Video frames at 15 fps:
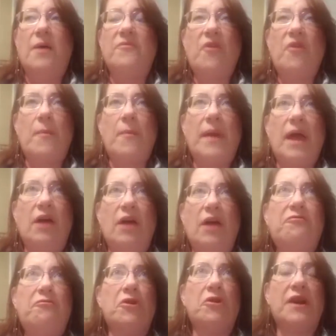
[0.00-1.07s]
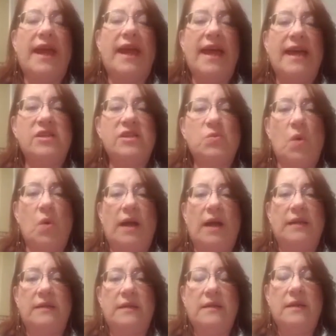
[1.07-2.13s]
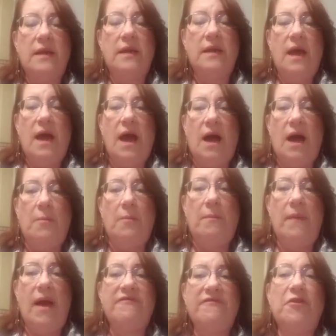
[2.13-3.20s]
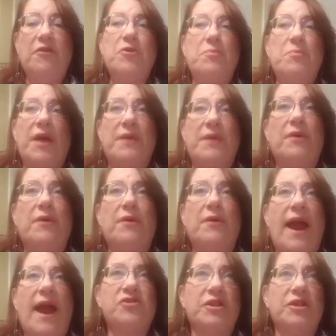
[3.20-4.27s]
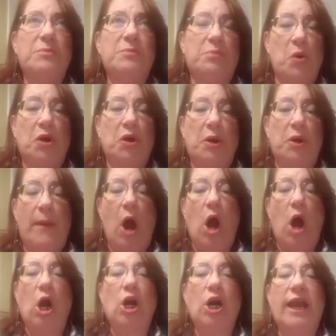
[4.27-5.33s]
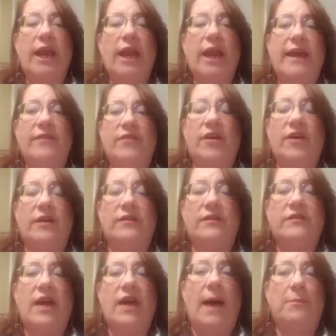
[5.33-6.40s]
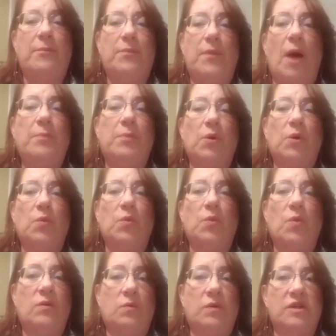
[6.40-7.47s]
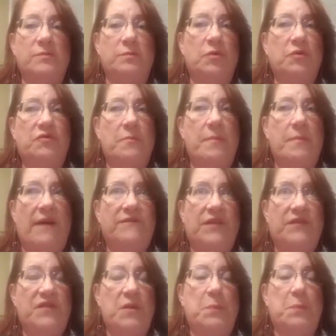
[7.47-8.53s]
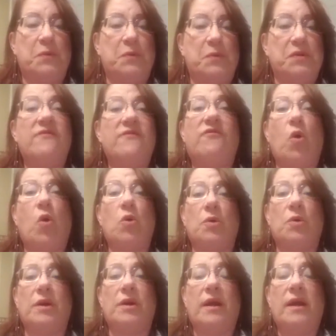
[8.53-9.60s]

From L4 to S1, my vertebrae were actually broken apart, and the top upper one was moved about 50% forward.